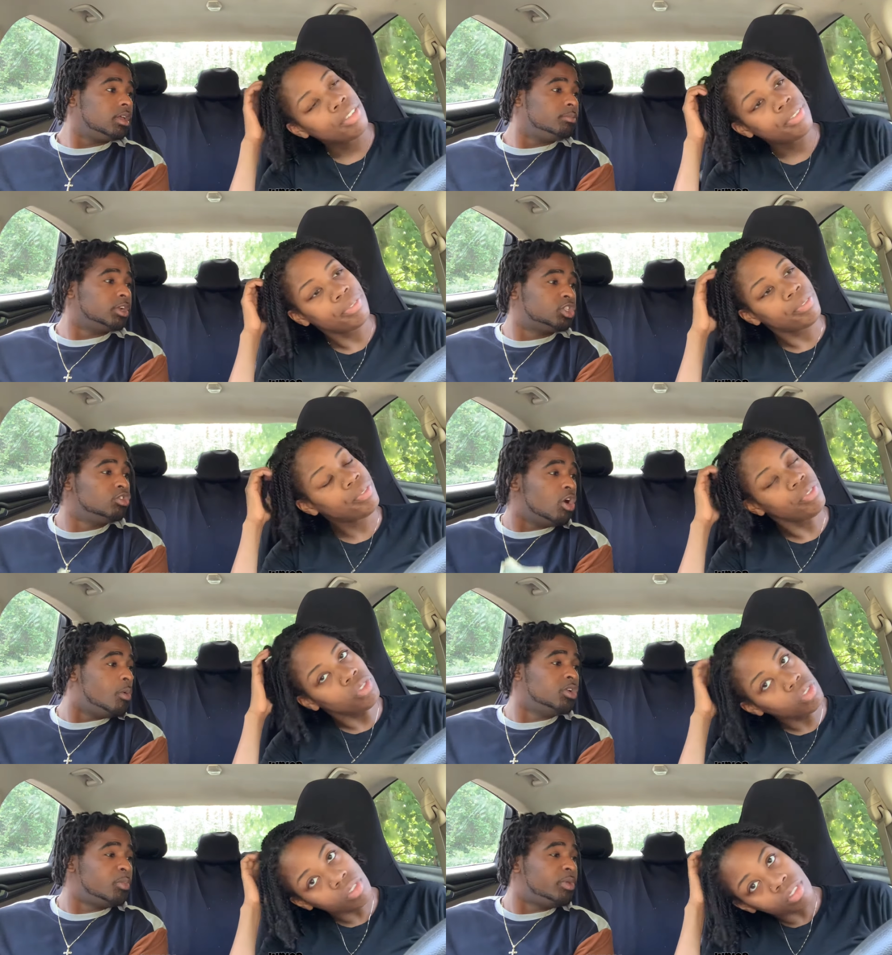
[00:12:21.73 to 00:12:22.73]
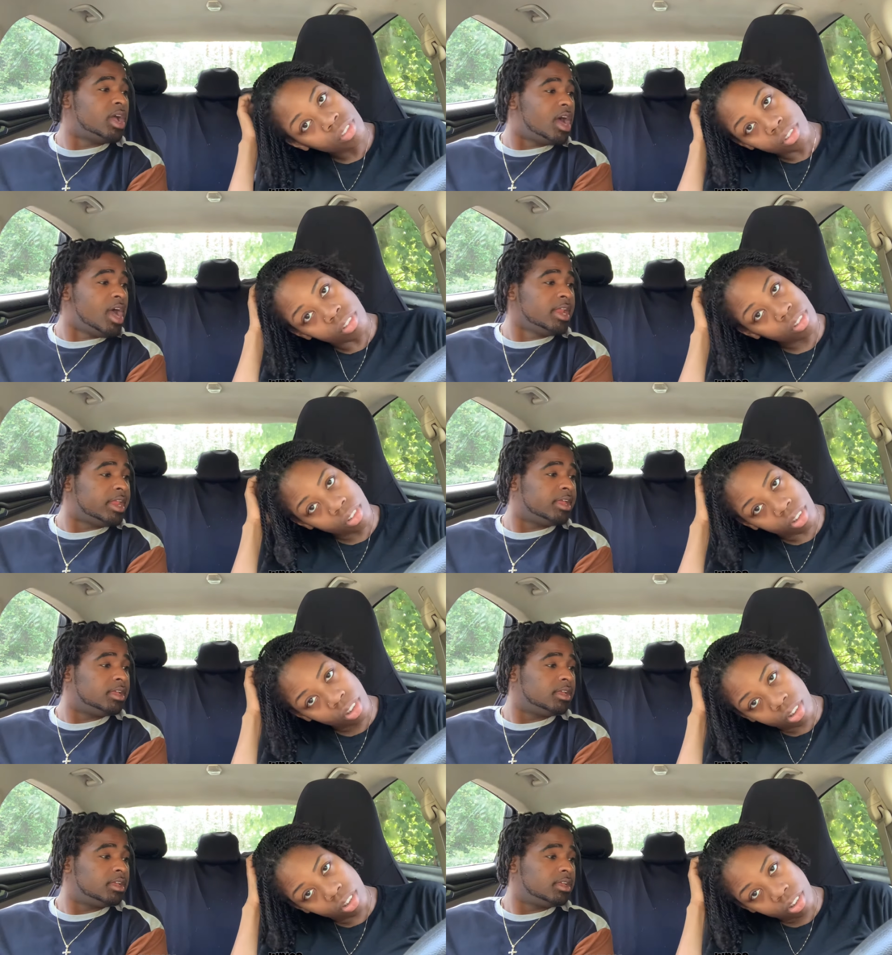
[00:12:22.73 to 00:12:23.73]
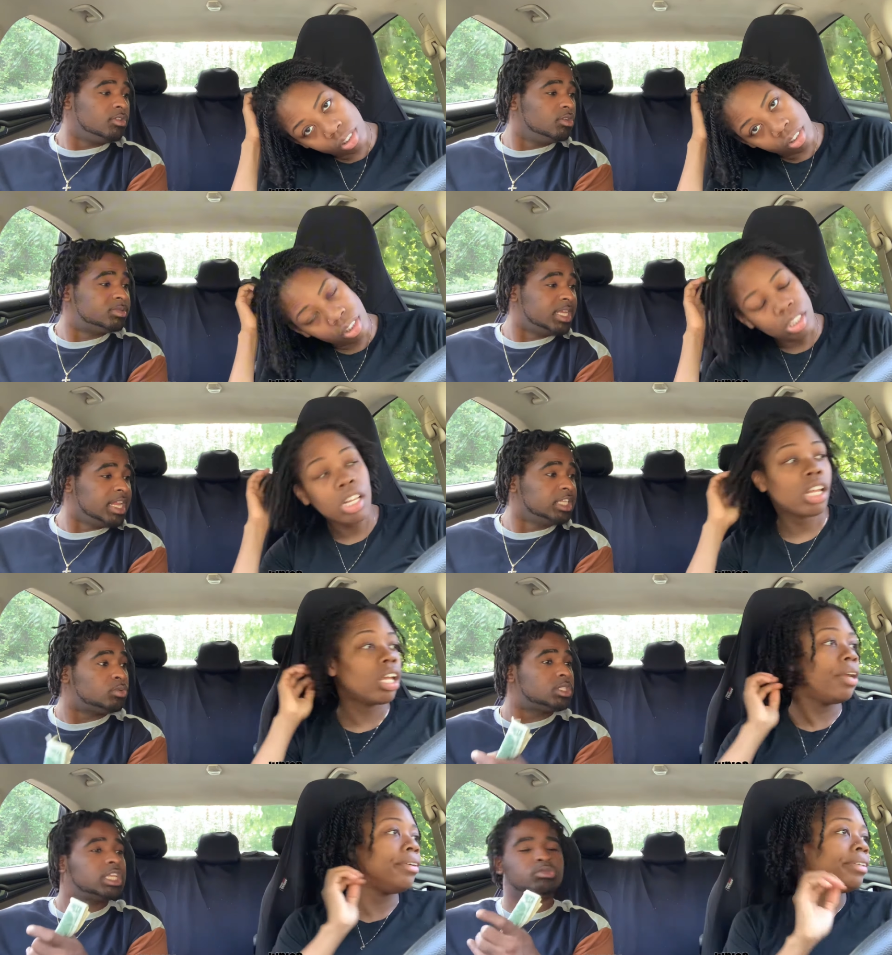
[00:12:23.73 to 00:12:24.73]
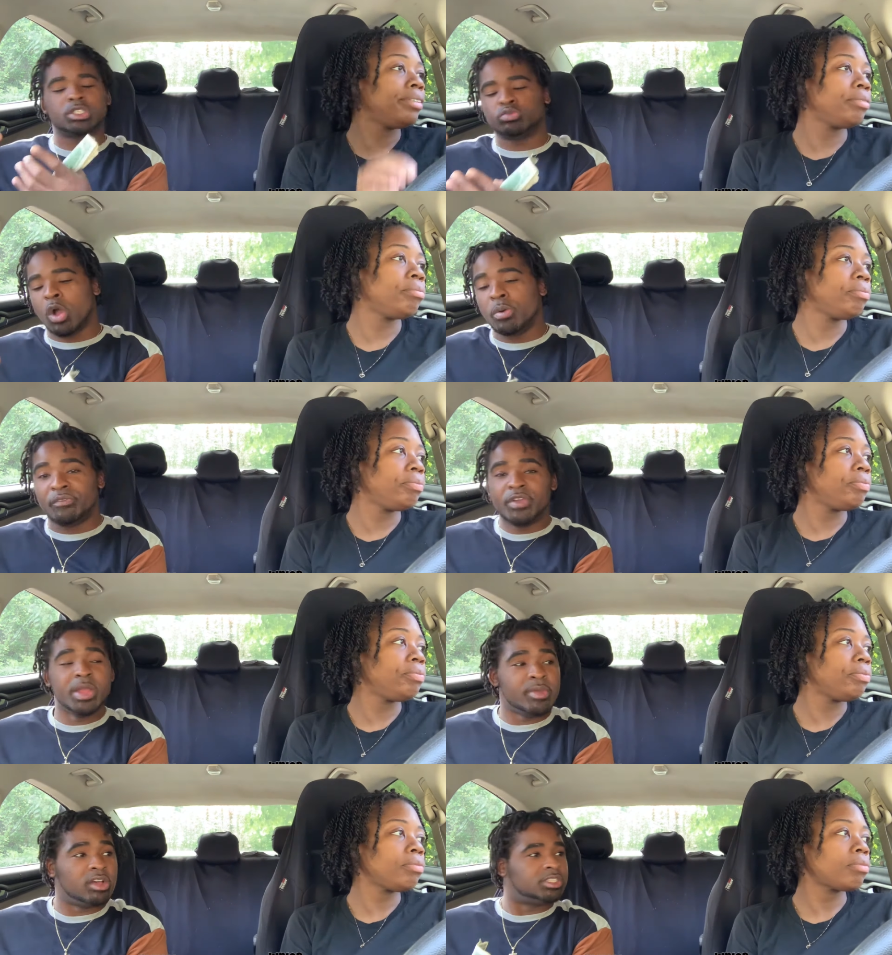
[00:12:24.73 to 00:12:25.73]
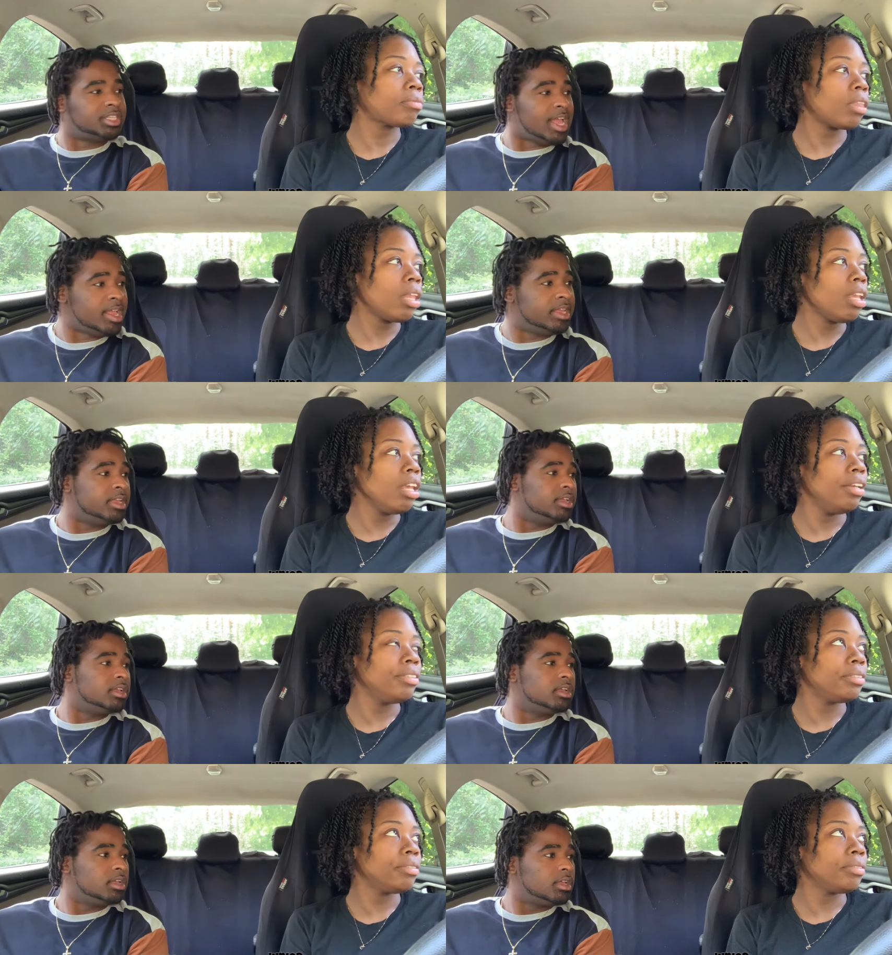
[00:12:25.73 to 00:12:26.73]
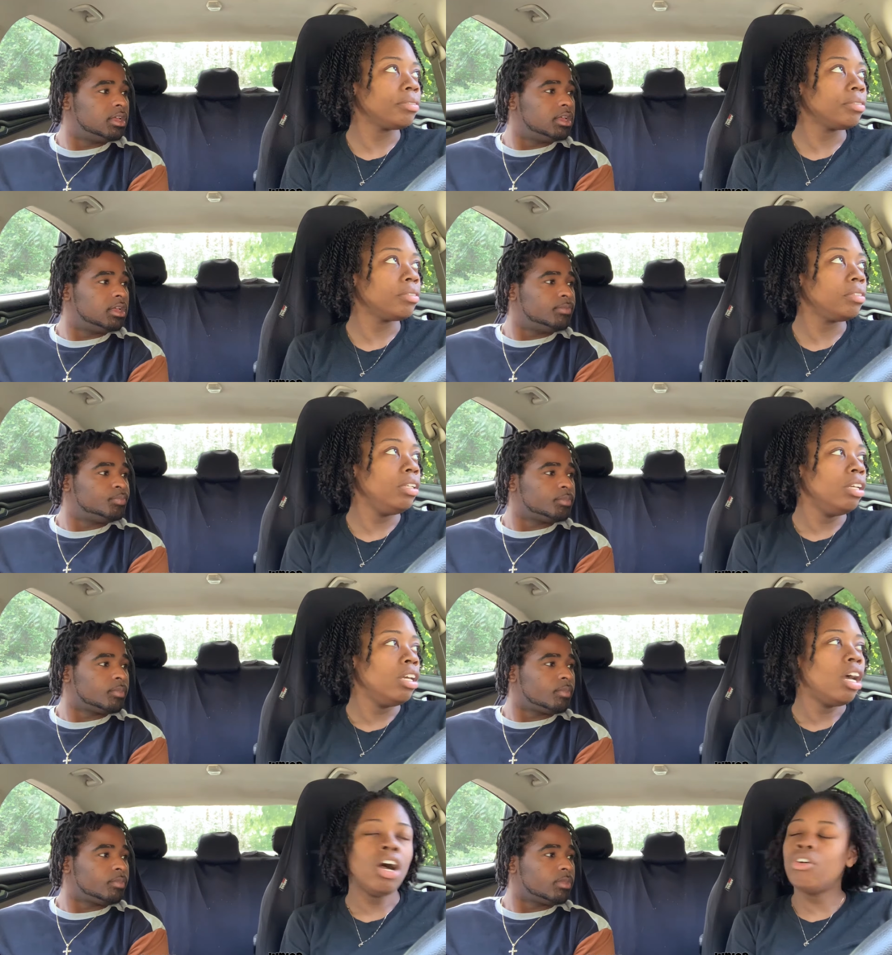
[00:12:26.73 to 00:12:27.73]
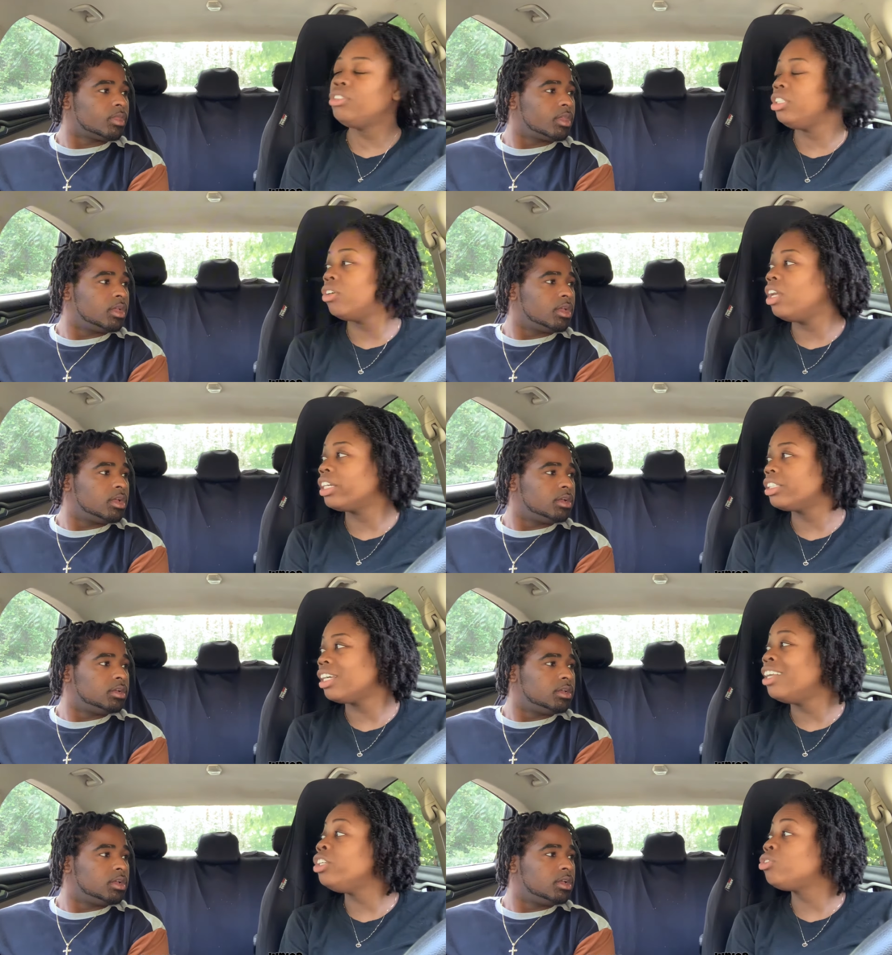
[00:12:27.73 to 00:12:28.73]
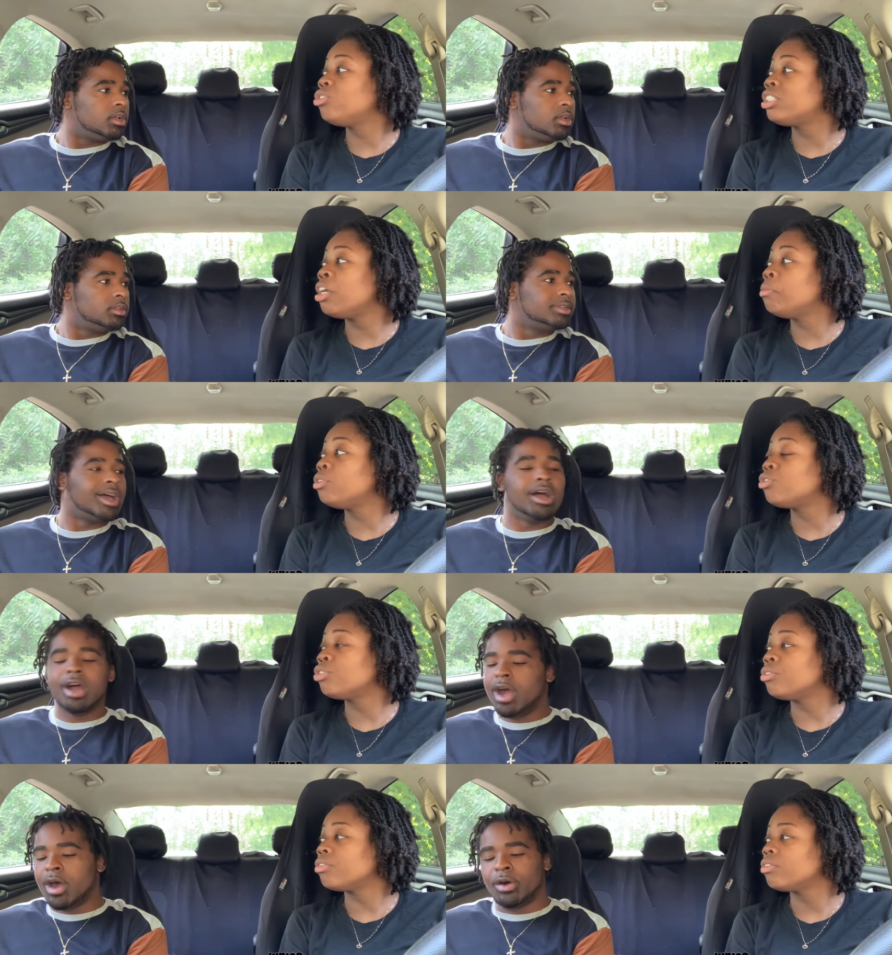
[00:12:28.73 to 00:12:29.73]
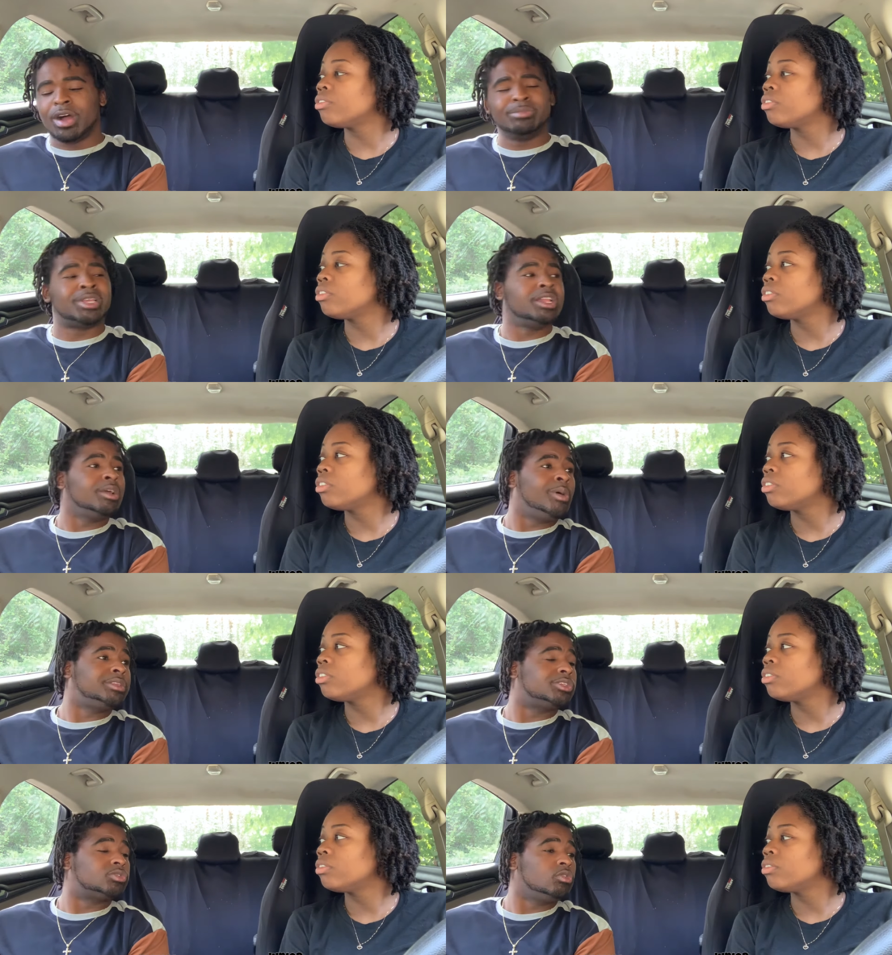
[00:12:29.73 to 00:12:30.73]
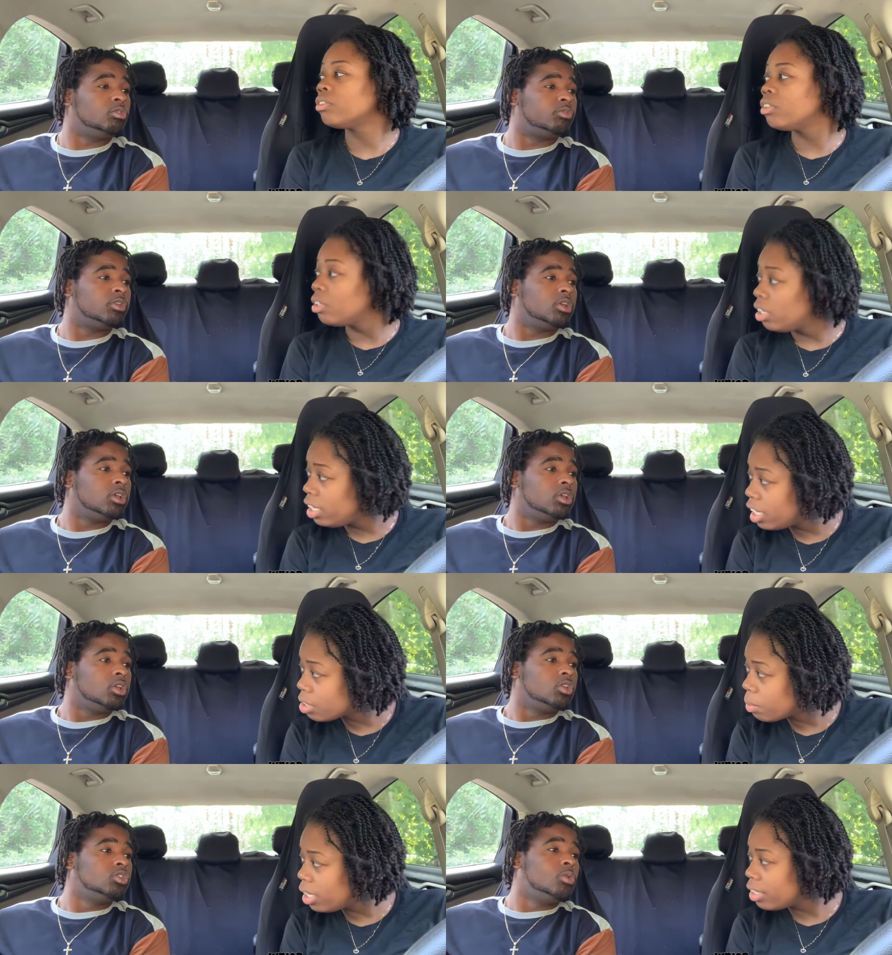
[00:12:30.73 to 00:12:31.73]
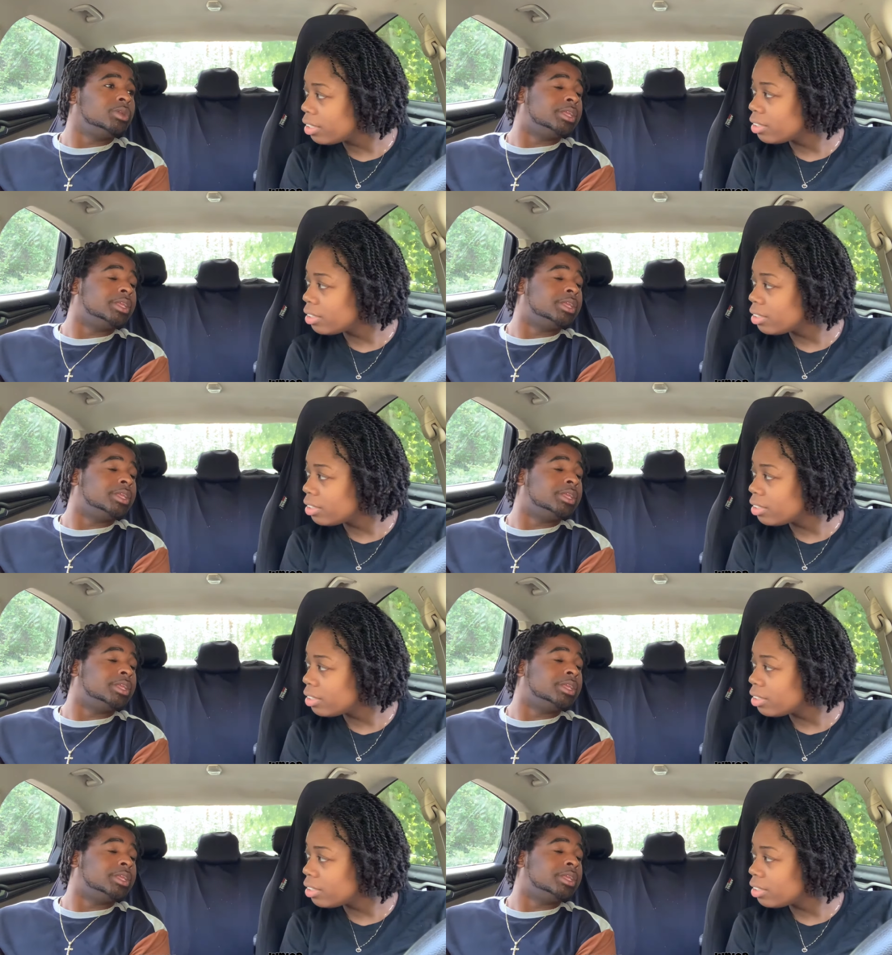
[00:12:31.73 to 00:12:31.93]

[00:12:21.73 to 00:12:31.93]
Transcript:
Speaker 1: But you don't want to be a honey. You know what I'm saying? This was this was wrong with females today.
Speaker 2: I don't need no lecture. I need you to tell me. No,
Speaker 1: I'm telling you what's the truth. And that's what? You went